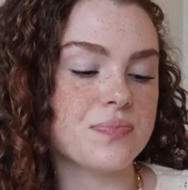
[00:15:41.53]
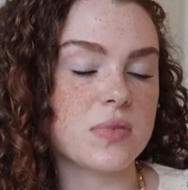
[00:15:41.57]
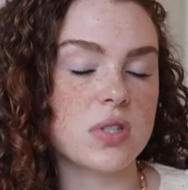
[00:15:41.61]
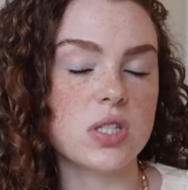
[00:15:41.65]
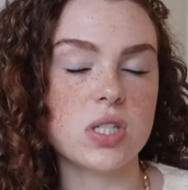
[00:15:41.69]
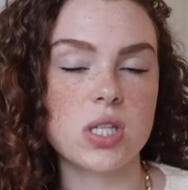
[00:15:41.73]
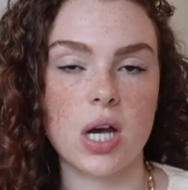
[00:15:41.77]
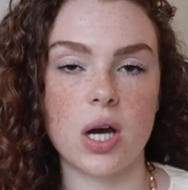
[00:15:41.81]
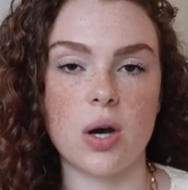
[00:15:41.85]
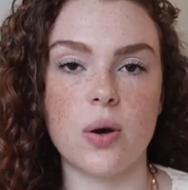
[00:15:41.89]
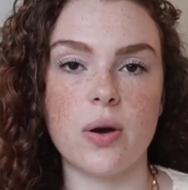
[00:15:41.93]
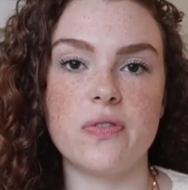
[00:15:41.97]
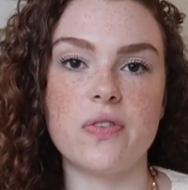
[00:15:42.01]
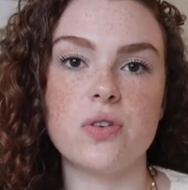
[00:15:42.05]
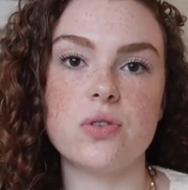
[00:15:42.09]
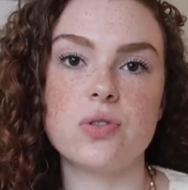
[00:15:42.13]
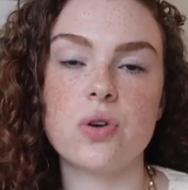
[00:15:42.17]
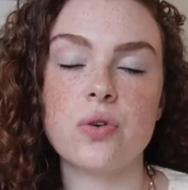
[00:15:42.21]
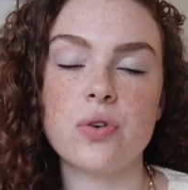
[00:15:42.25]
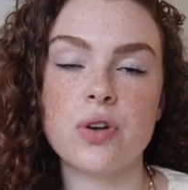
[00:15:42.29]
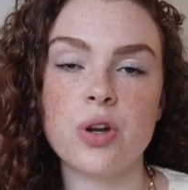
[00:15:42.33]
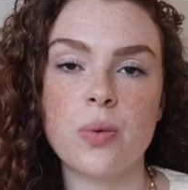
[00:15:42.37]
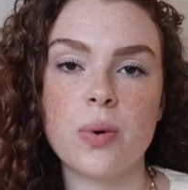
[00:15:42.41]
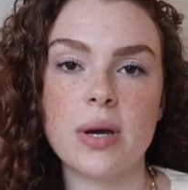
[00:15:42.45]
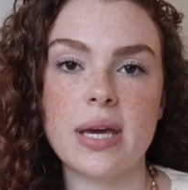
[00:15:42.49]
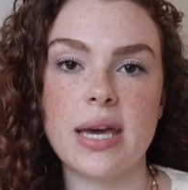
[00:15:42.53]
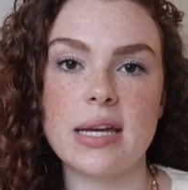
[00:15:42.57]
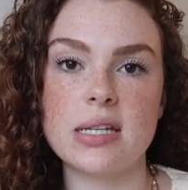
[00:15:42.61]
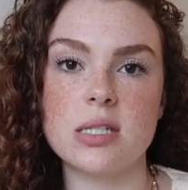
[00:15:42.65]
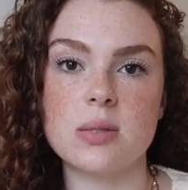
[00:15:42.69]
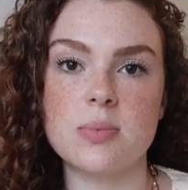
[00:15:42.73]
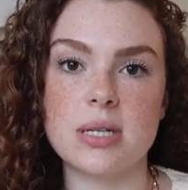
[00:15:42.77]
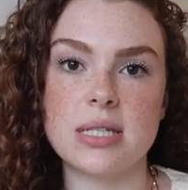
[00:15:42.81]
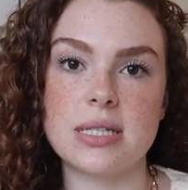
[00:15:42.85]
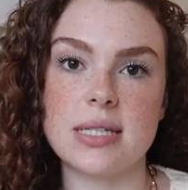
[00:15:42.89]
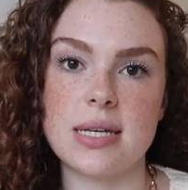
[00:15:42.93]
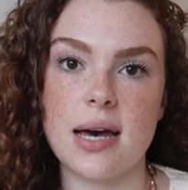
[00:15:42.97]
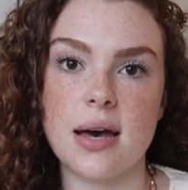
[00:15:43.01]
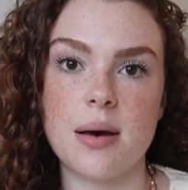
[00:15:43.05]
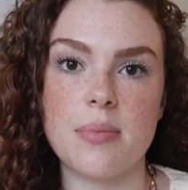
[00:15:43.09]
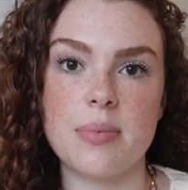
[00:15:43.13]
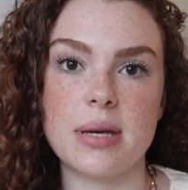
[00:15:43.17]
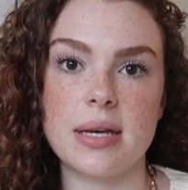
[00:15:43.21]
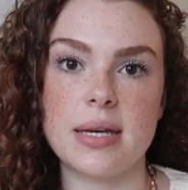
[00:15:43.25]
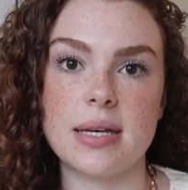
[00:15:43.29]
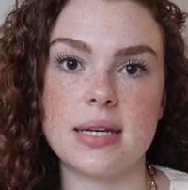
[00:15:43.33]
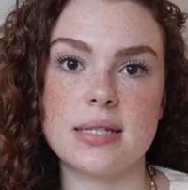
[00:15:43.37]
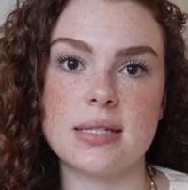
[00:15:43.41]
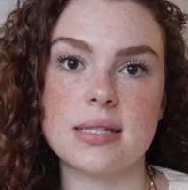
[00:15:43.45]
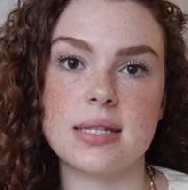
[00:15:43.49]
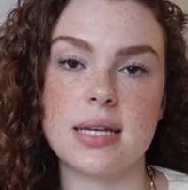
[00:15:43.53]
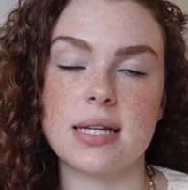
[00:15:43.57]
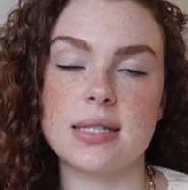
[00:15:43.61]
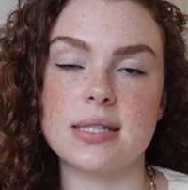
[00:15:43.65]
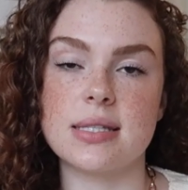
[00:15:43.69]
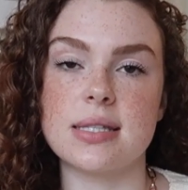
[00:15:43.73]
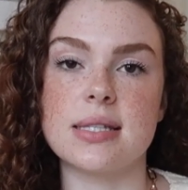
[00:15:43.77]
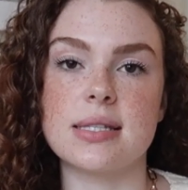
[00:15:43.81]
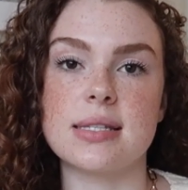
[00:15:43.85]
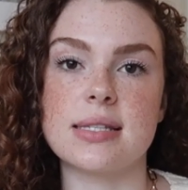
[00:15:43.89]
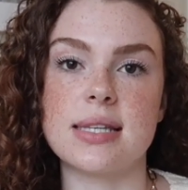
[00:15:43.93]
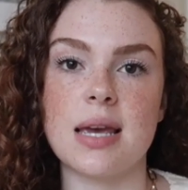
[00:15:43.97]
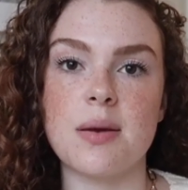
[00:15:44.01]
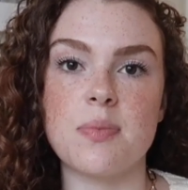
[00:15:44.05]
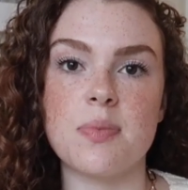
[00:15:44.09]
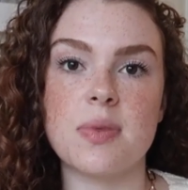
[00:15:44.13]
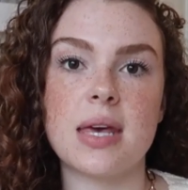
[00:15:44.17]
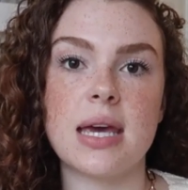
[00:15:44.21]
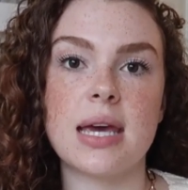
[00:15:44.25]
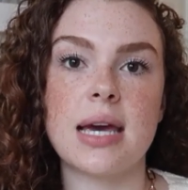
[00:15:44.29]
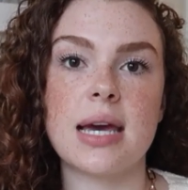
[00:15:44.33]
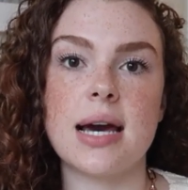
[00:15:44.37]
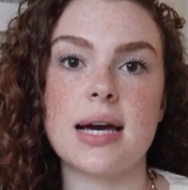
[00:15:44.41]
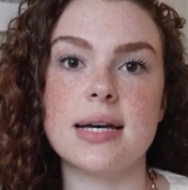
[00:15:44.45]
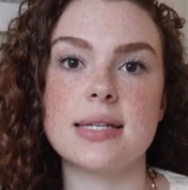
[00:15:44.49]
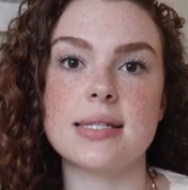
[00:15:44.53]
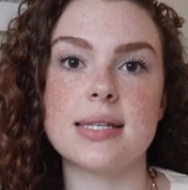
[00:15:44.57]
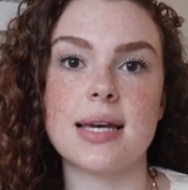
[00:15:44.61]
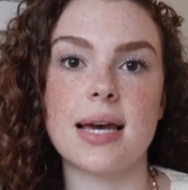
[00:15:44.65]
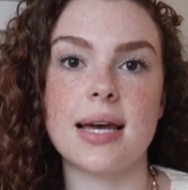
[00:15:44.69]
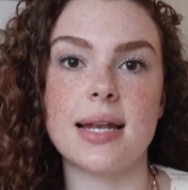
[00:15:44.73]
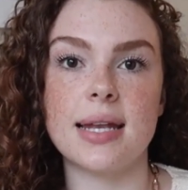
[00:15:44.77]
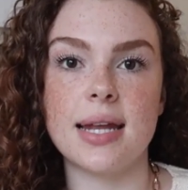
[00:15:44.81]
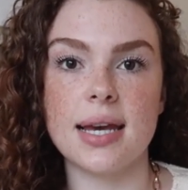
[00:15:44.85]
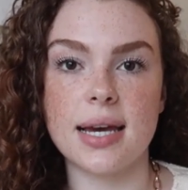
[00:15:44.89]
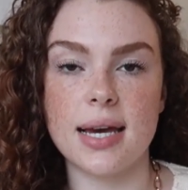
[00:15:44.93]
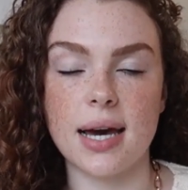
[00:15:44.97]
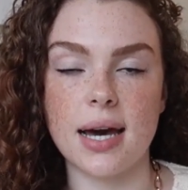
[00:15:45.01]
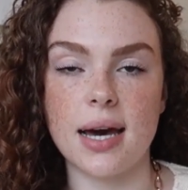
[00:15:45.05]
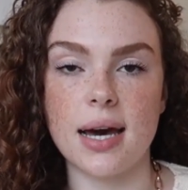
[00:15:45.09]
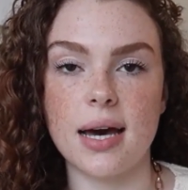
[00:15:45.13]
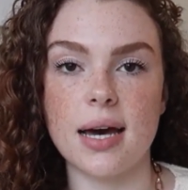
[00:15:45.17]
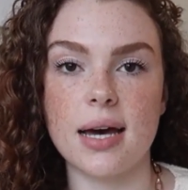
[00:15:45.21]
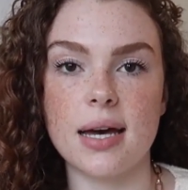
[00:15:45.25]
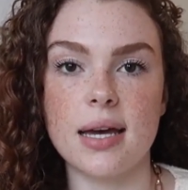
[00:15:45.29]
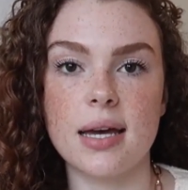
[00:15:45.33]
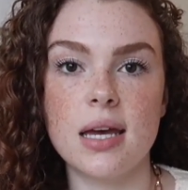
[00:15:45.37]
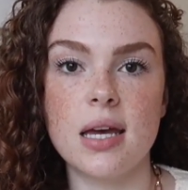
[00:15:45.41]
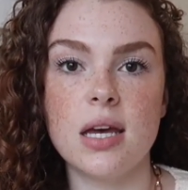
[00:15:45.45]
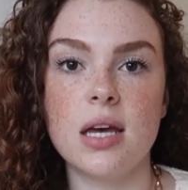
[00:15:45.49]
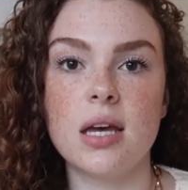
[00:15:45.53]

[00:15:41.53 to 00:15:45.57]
So if you don't know what ketibik tab is, it's the same thing as nikah.